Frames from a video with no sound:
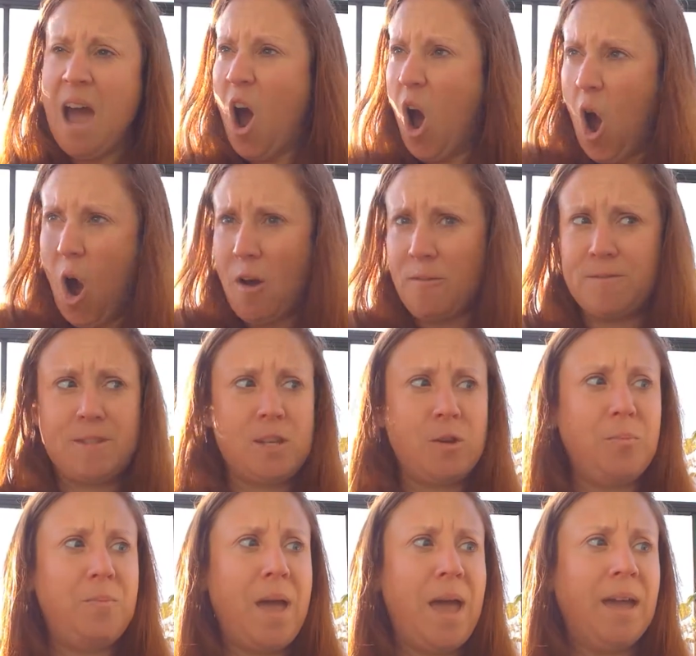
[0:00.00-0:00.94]
Off to
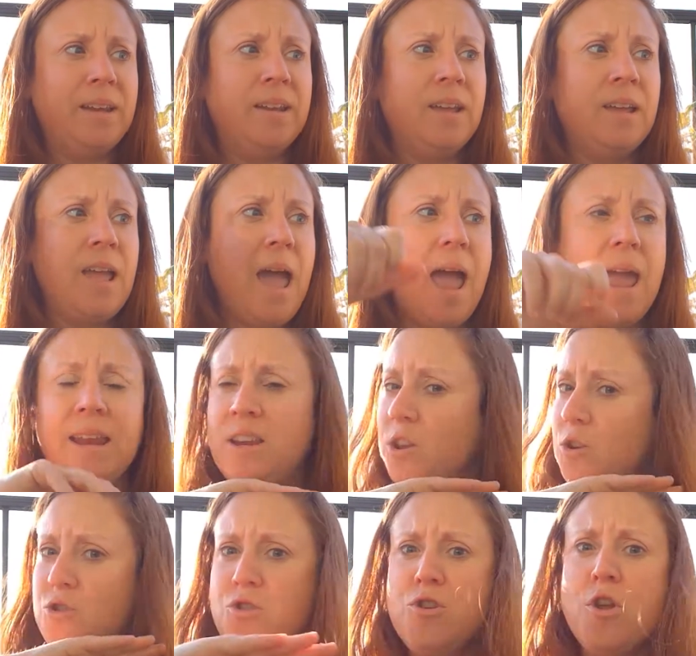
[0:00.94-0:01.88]
bed, and
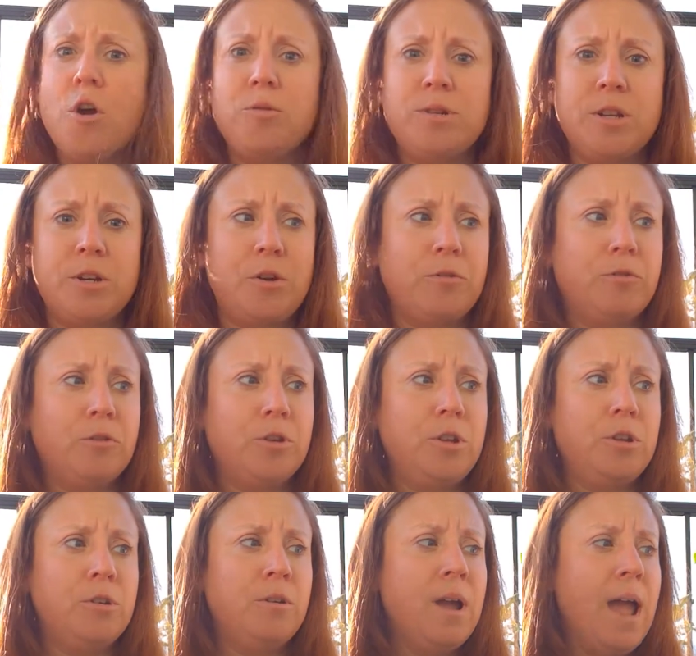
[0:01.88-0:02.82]
no dinner for
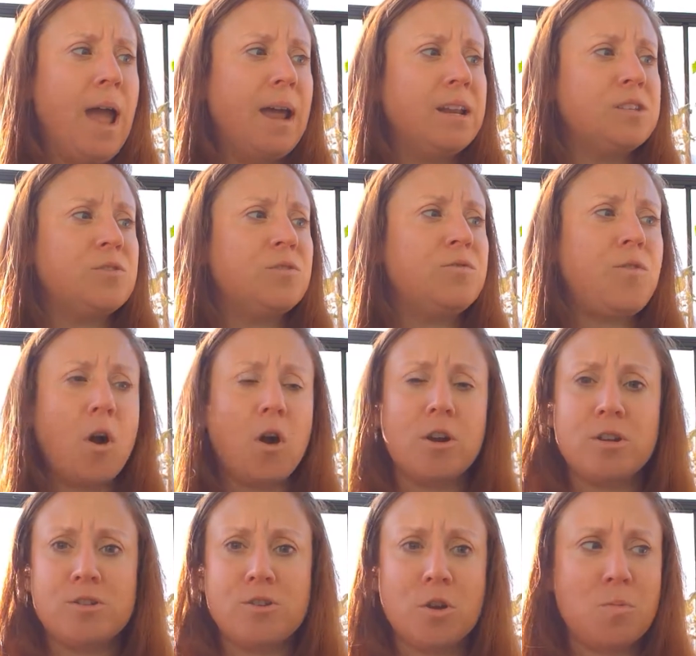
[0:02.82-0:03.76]
you, and as far
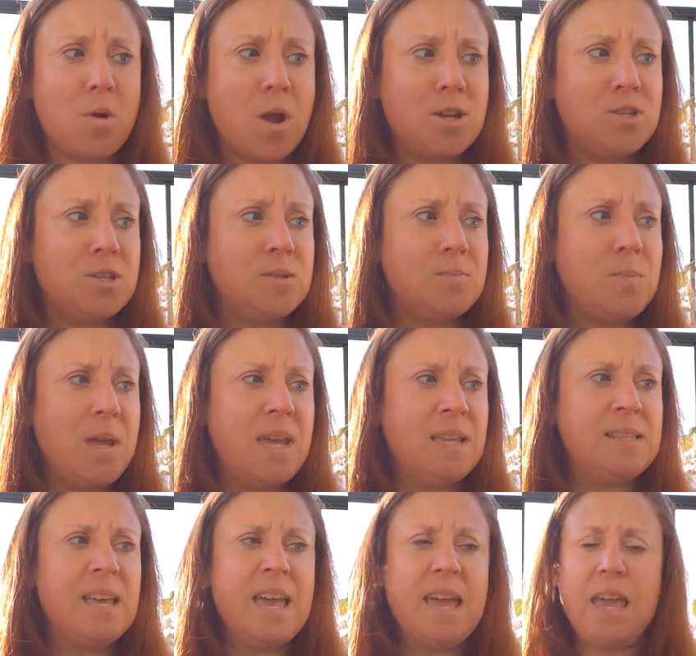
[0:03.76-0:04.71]
as your precious beans,
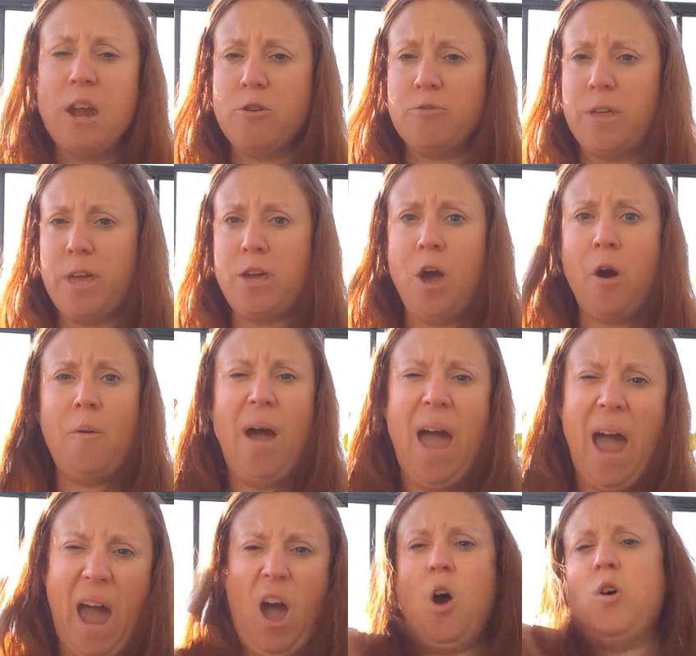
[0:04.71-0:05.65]
here they go
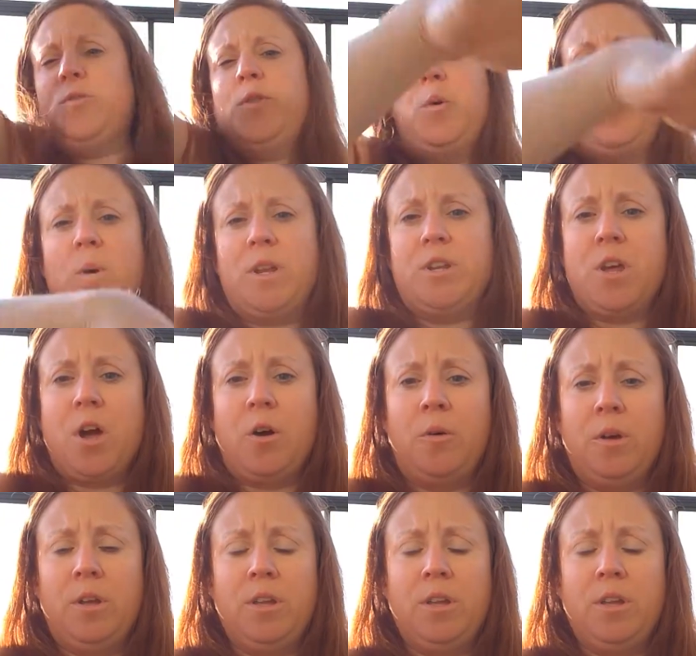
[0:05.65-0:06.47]
out the window.